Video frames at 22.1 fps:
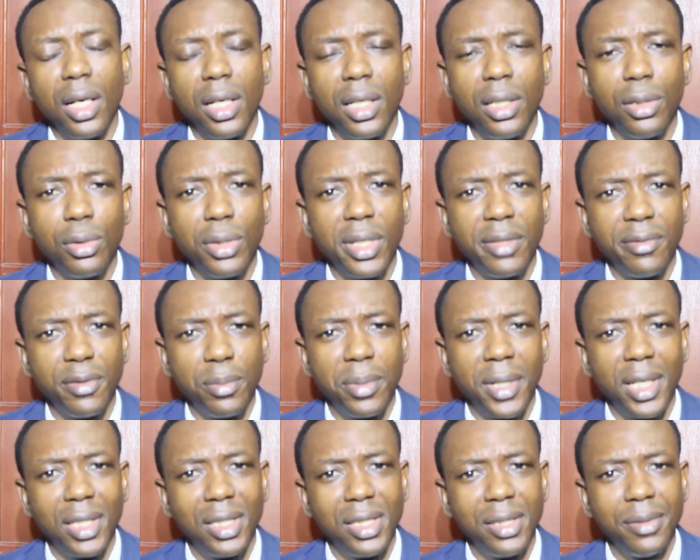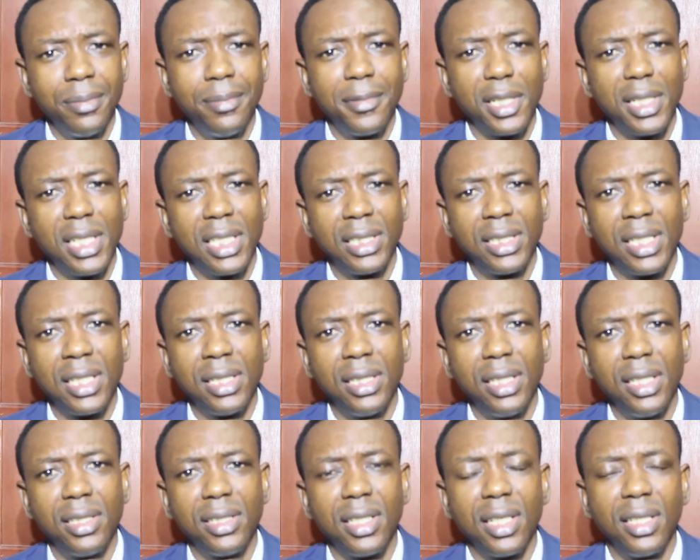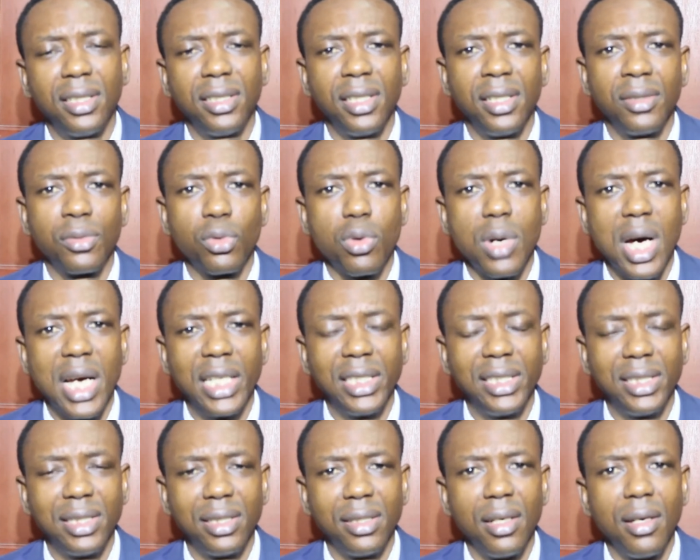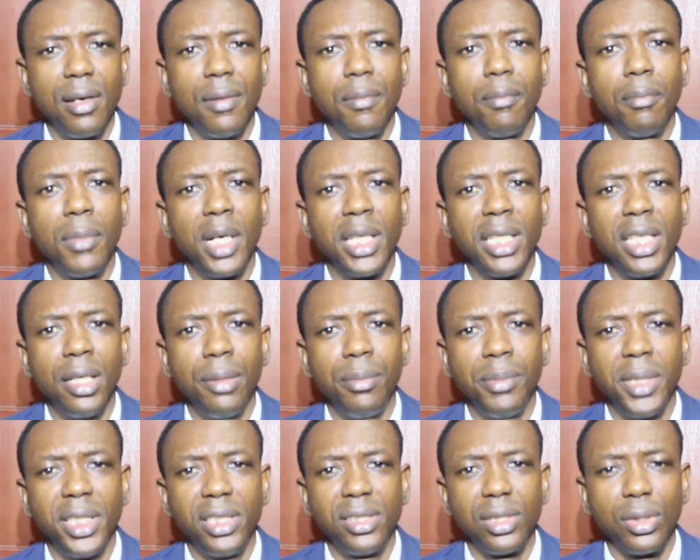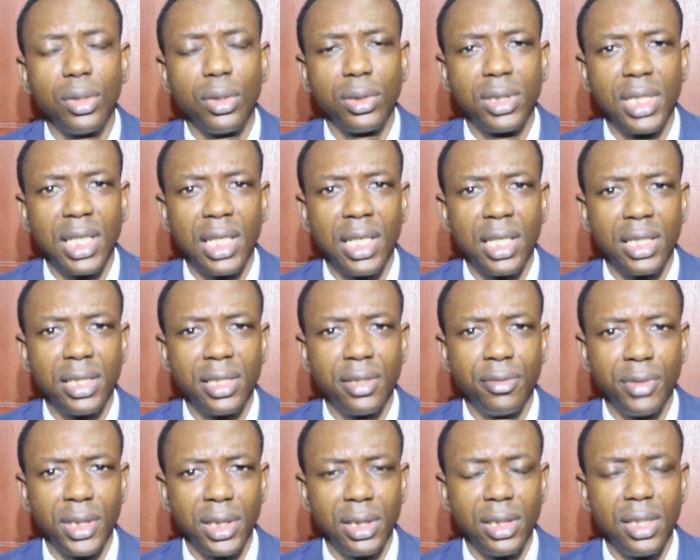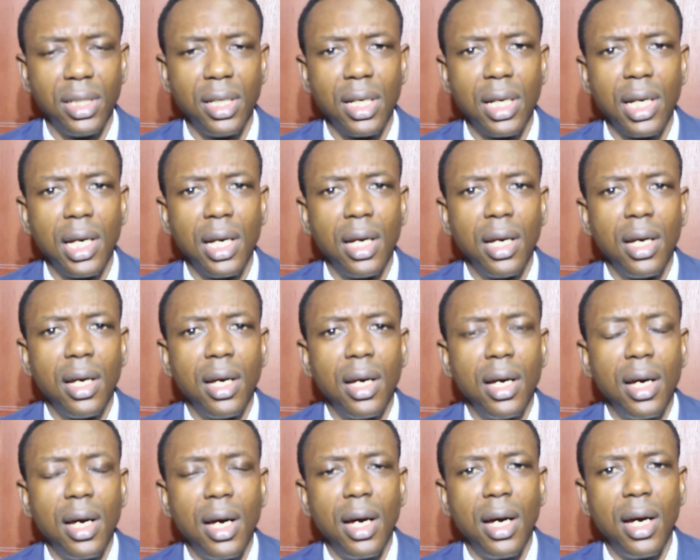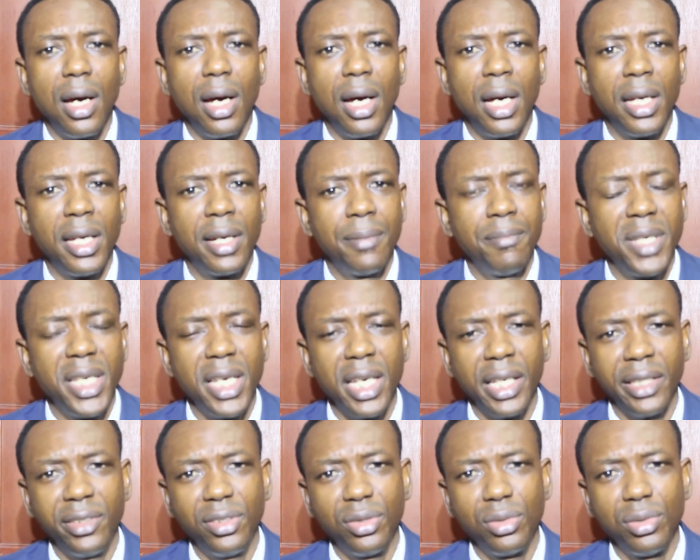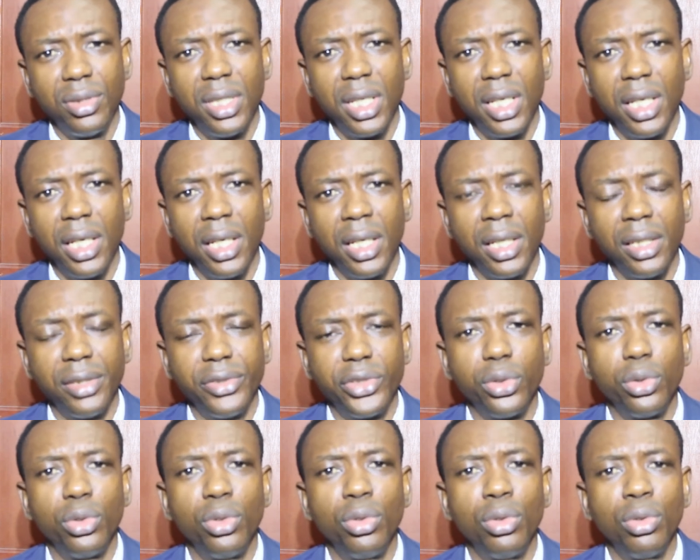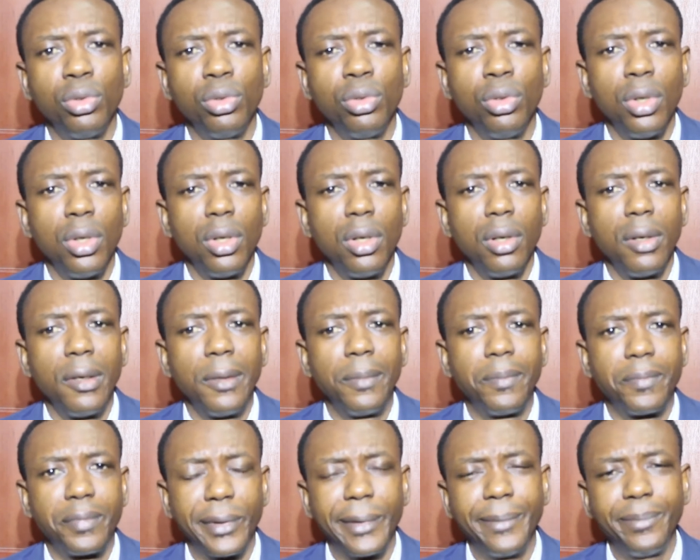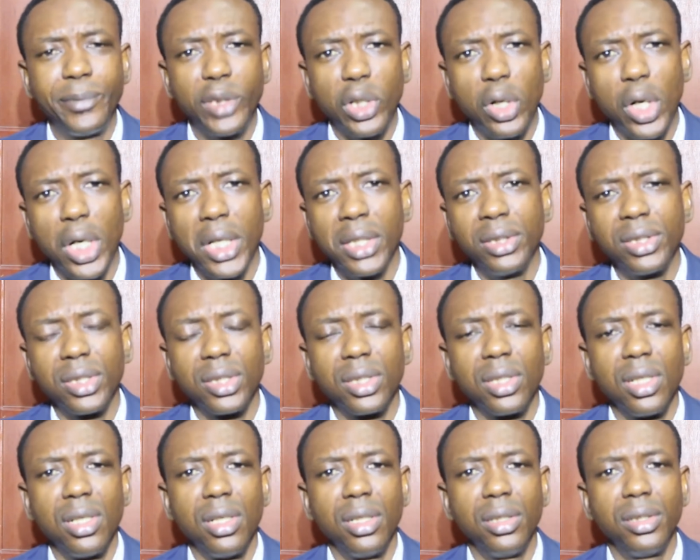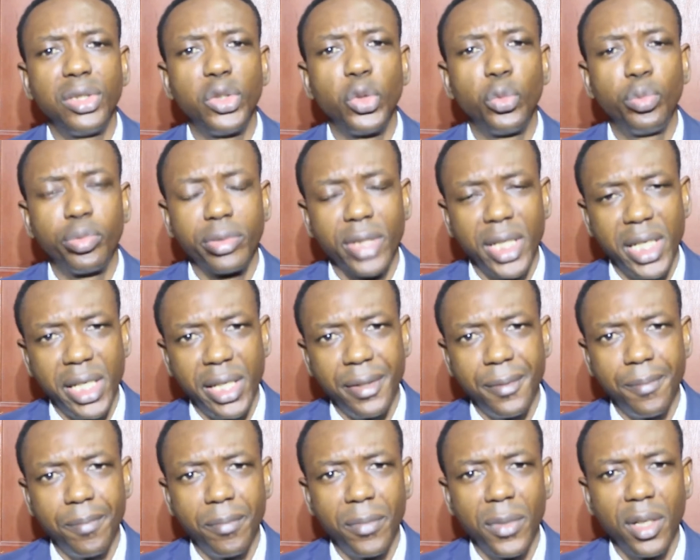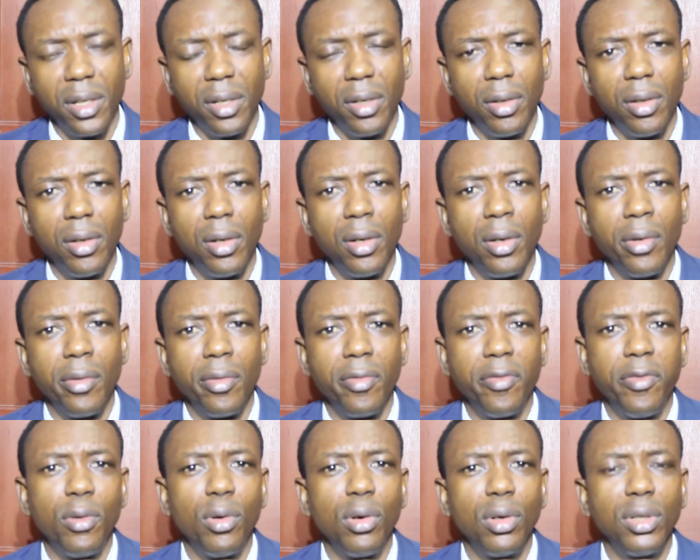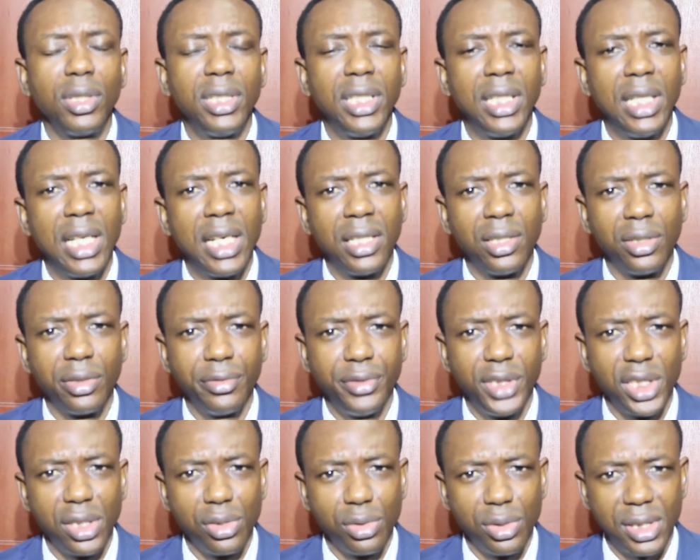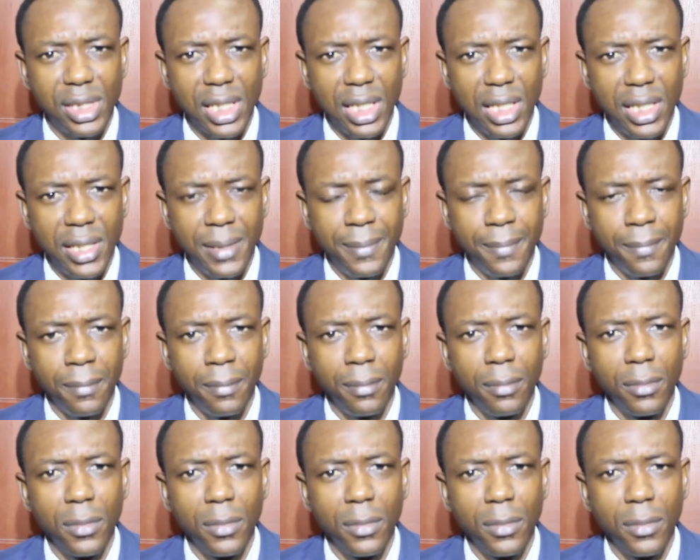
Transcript: Hello everybody, brothers and sisters in Christ. My name is Hosanna David. I am here today to prompt us to pray for the land of Jerusalem,